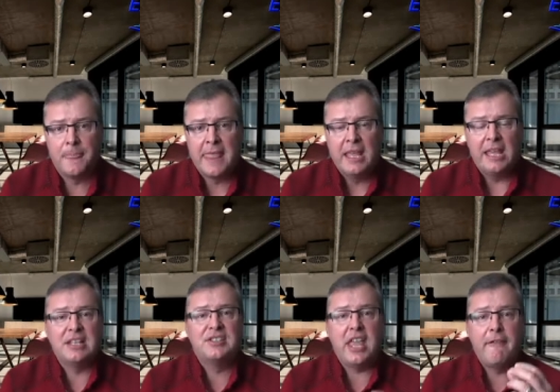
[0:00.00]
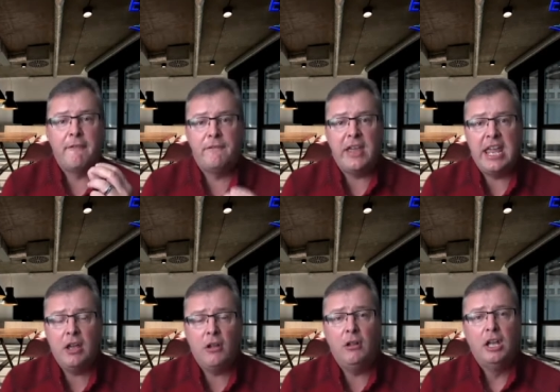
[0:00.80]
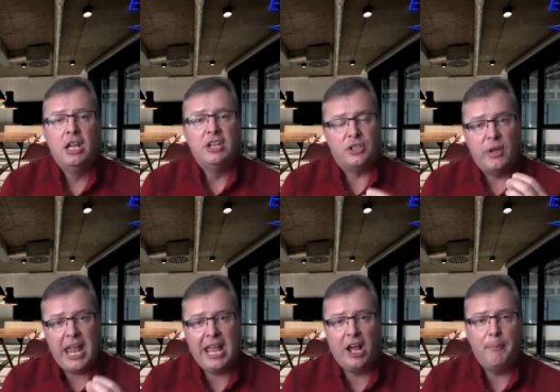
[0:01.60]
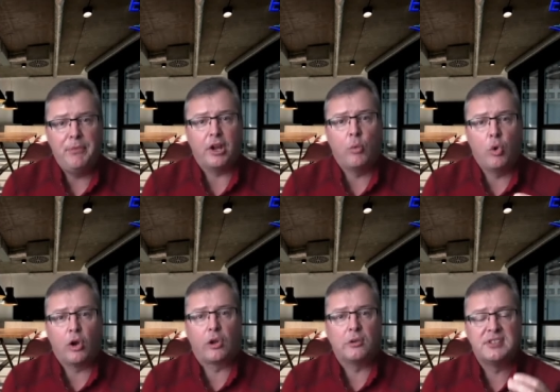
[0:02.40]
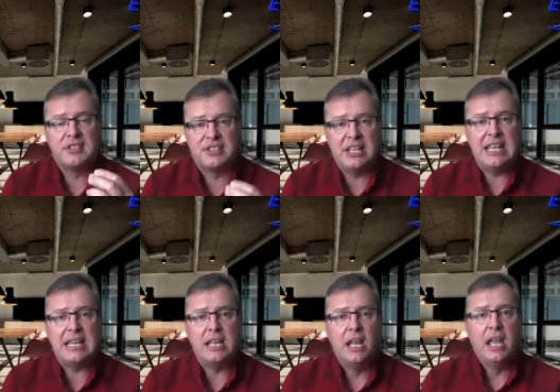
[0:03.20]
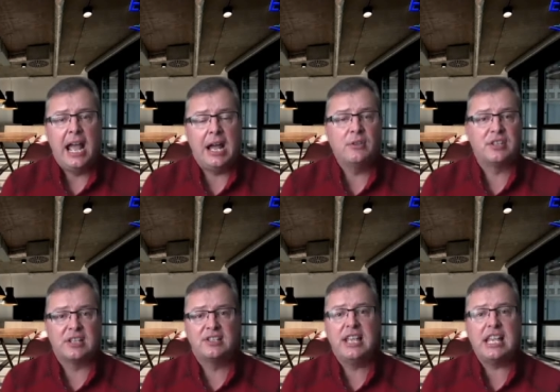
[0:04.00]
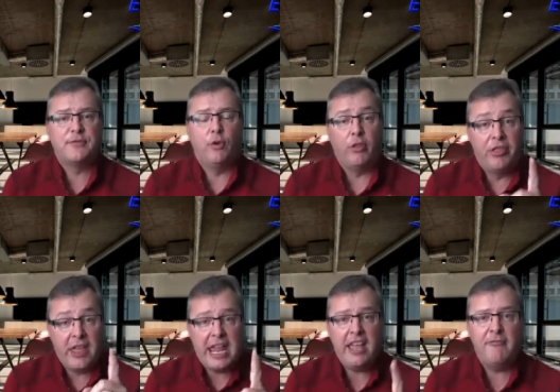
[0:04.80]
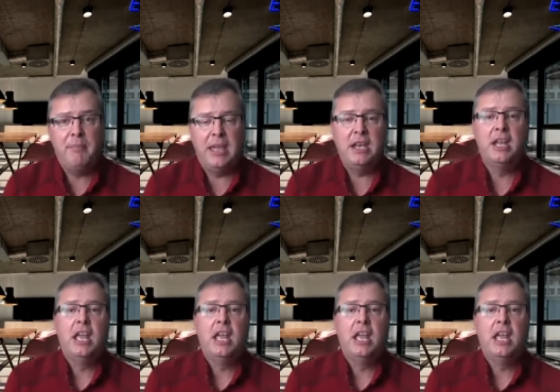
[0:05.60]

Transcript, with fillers: is they fail to help their workers see how successful they have been